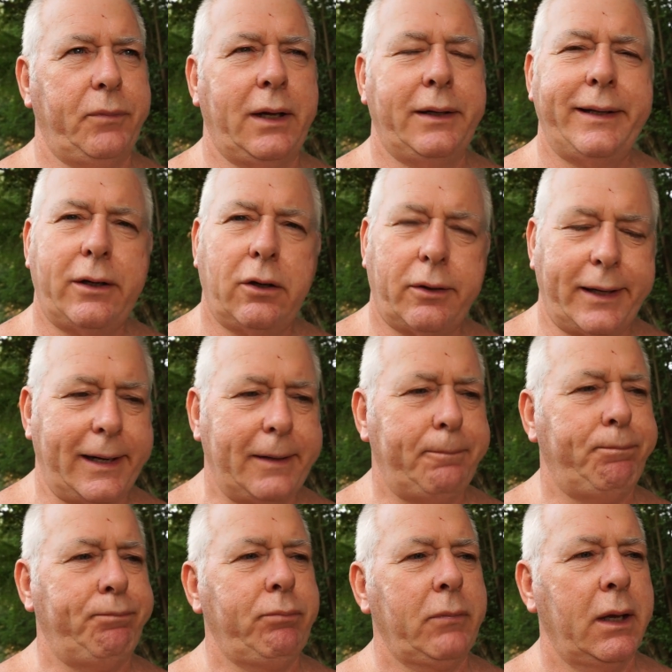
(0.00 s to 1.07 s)
I did all that,
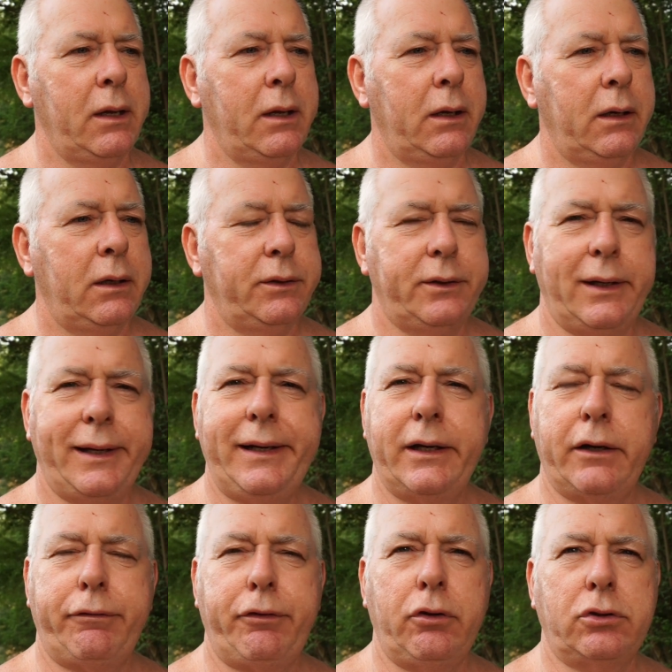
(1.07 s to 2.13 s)

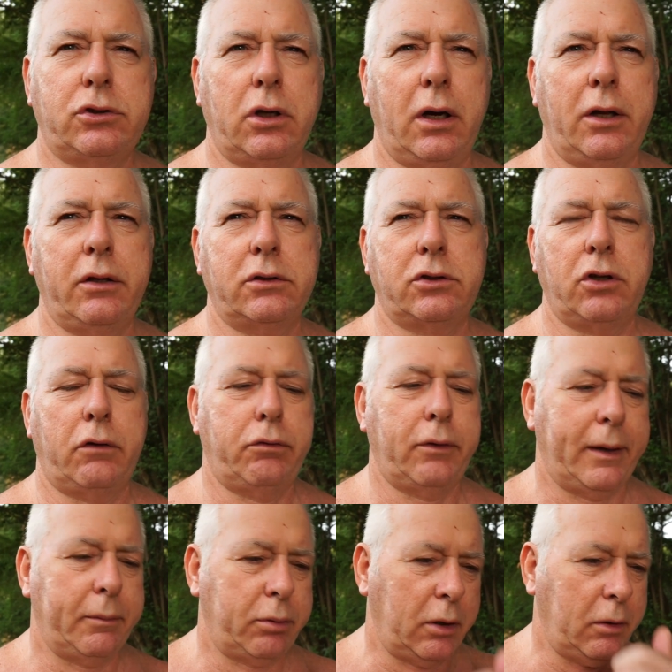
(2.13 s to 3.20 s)
deleted a few other
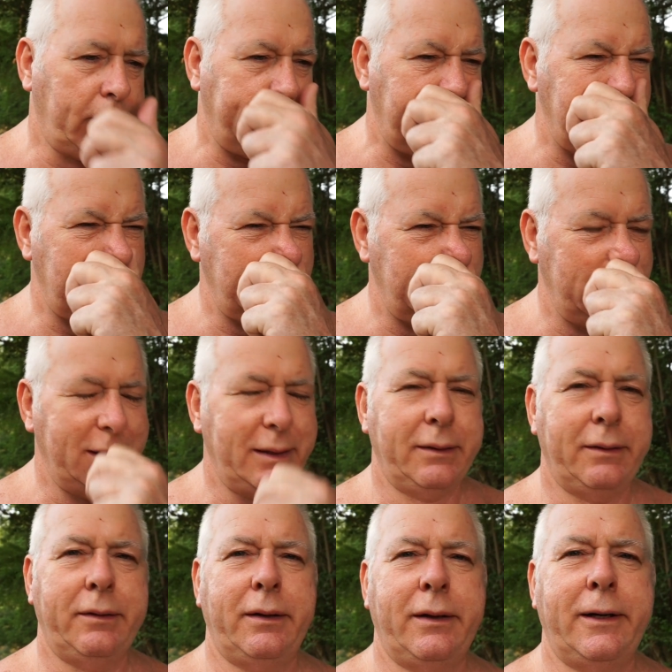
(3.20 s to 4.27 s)
software programs,
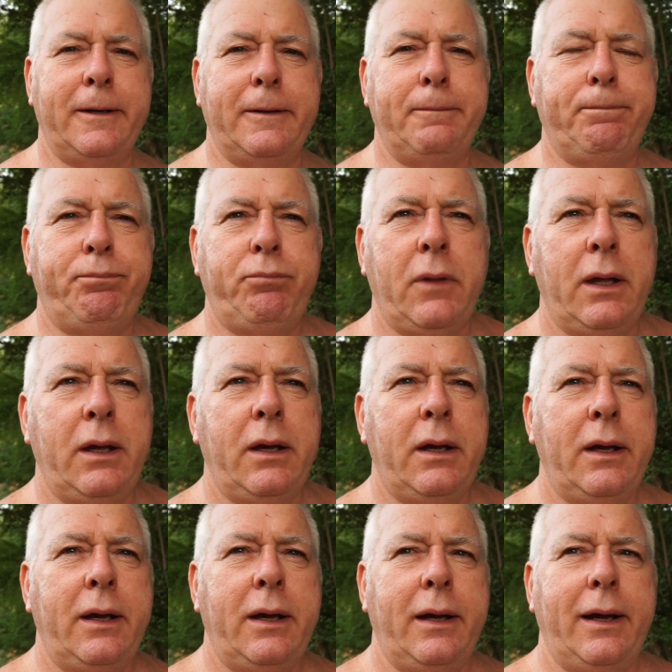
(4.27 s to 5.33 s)
and
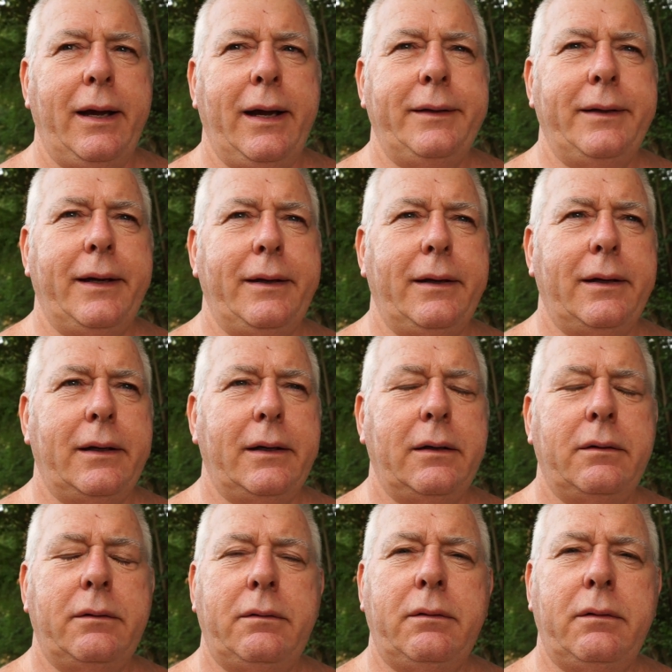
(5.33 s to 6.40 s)
then
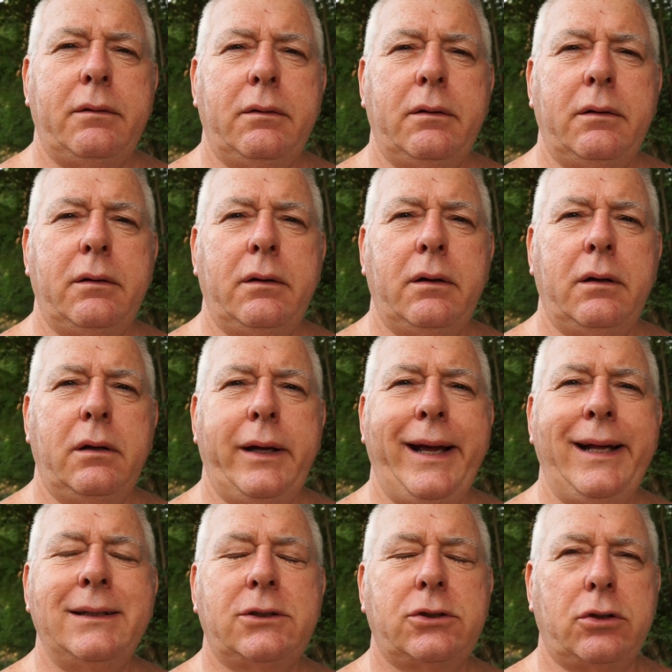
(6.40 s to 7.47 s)

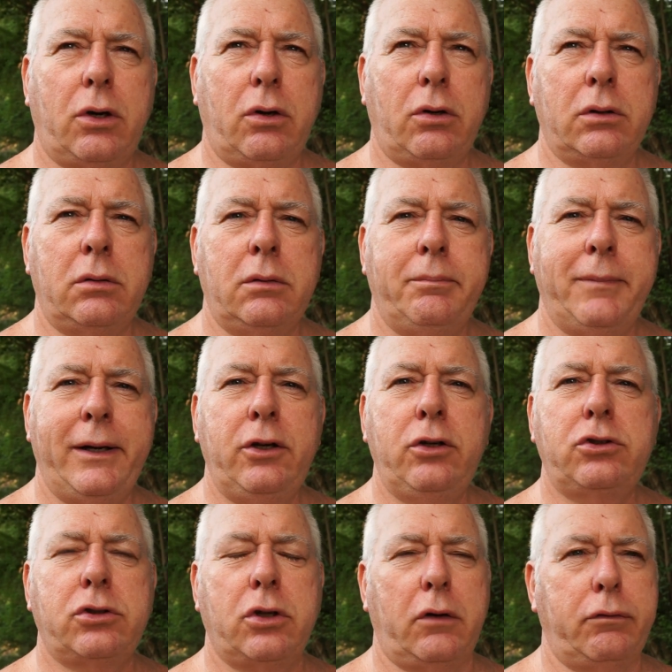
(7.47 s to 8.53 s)
installed my new
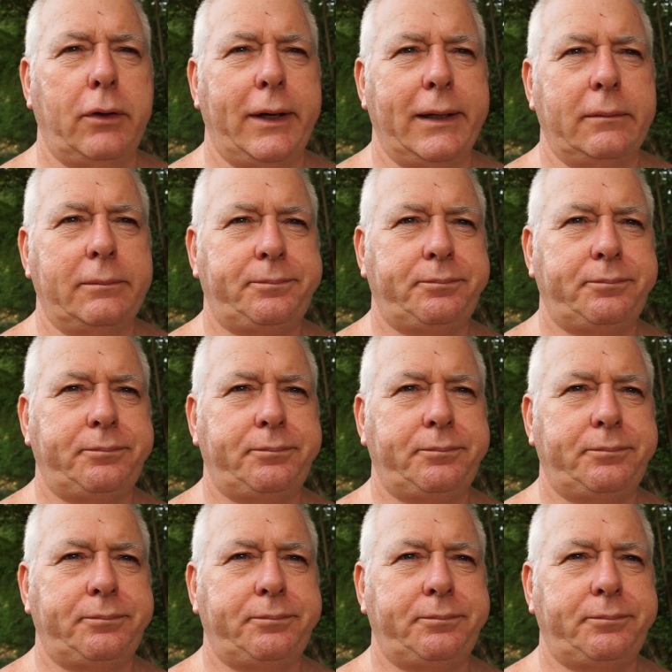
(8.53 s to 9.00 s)
software,